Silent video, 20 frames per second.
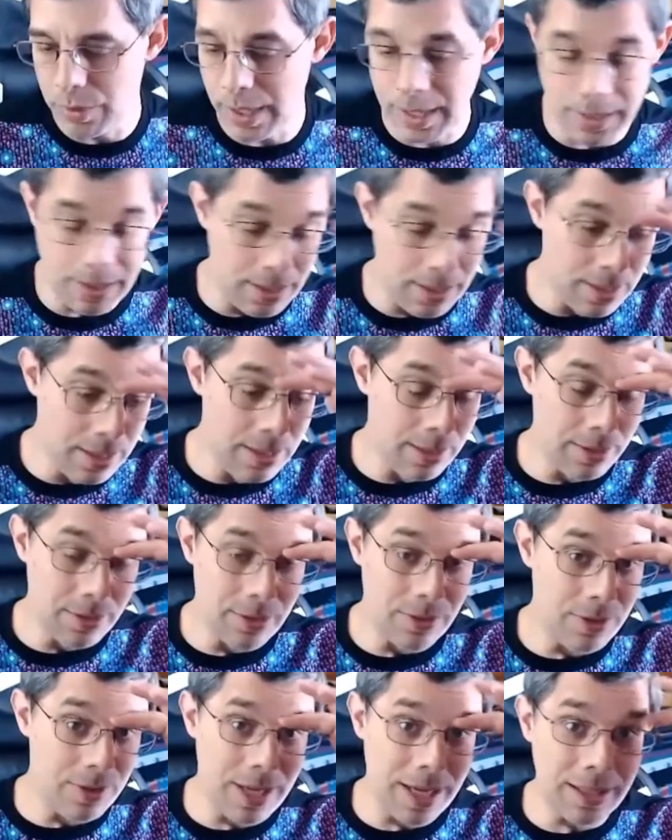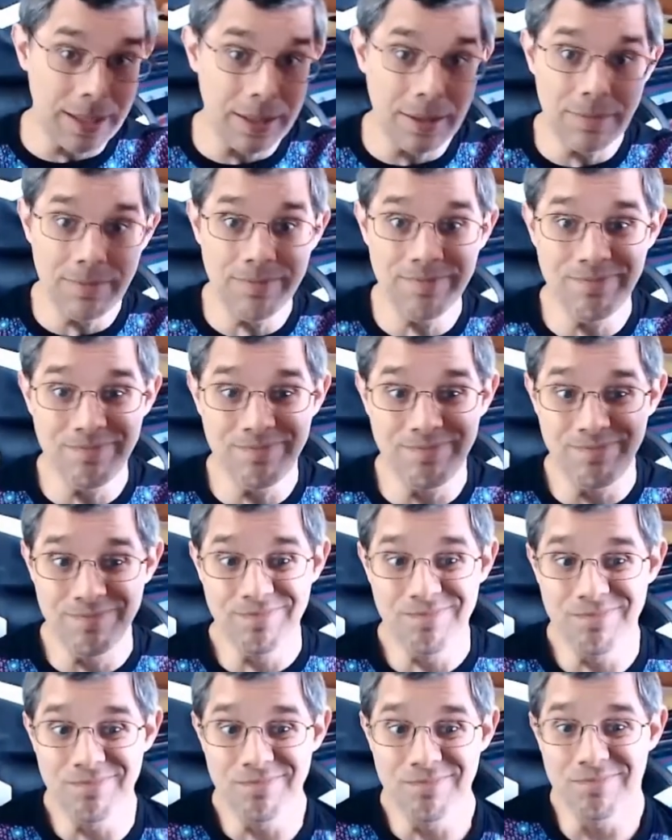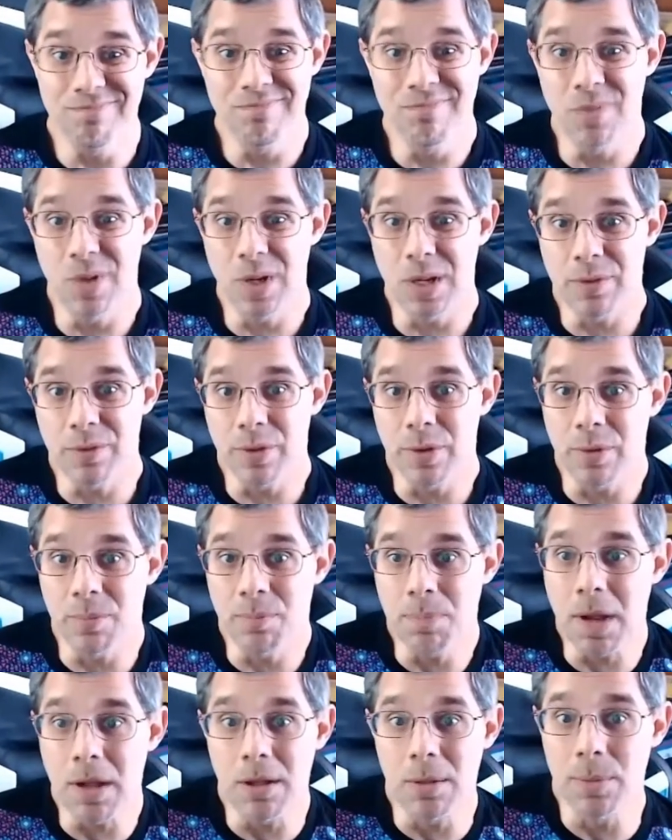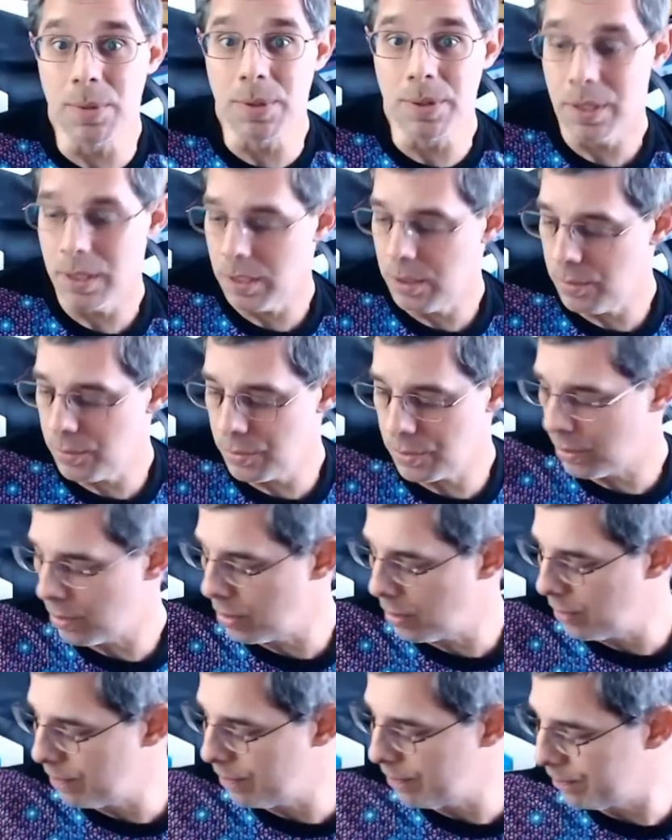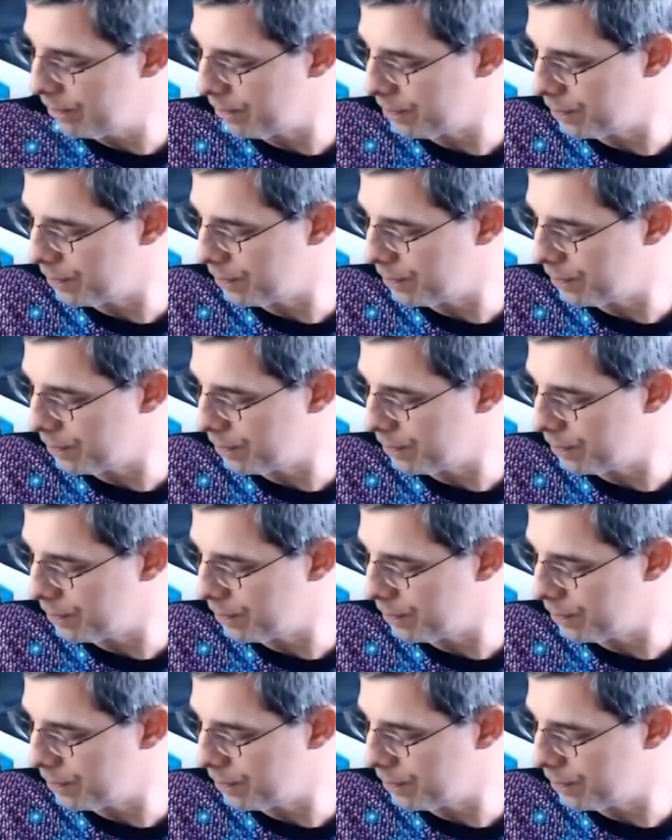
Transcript: with that that whatever polymer they used on it.